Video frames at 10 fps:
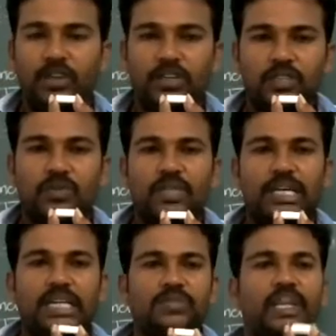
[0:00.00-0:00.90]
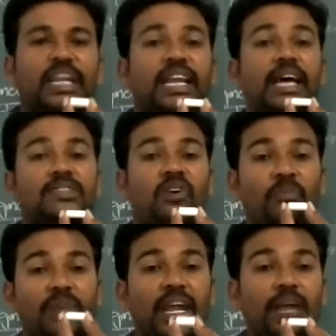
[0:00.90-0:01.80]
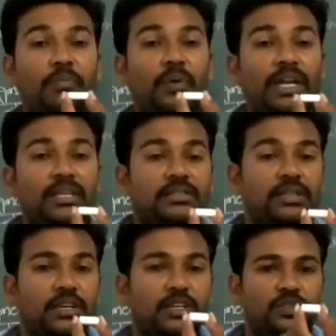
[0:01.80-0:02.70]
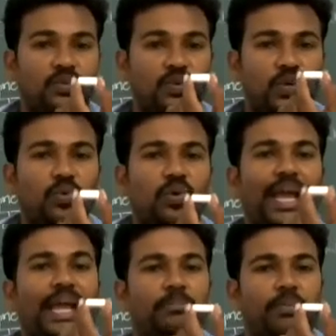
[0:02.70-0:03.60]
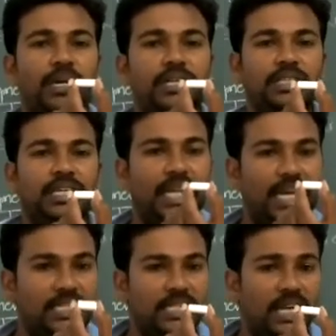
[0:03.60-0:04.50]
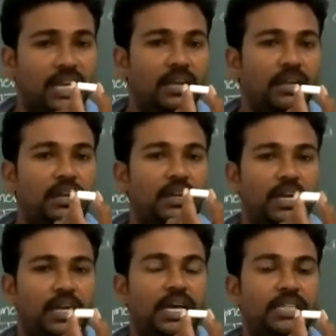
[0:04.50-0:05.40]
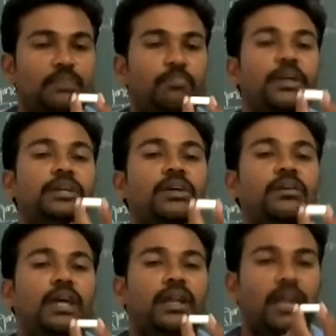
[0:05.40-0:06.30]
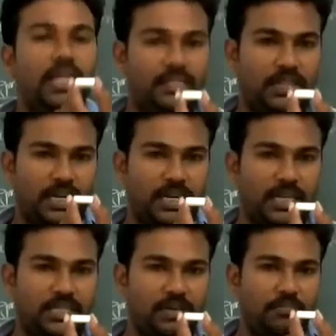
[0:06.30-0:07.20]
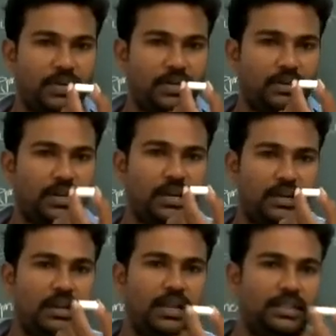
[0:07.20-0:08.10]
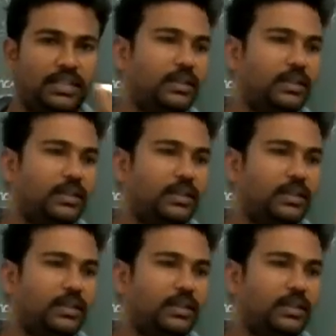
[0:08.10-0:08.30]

So that's why it has how many endpoints? So two endpoints. It has a particular length. It has a particular length.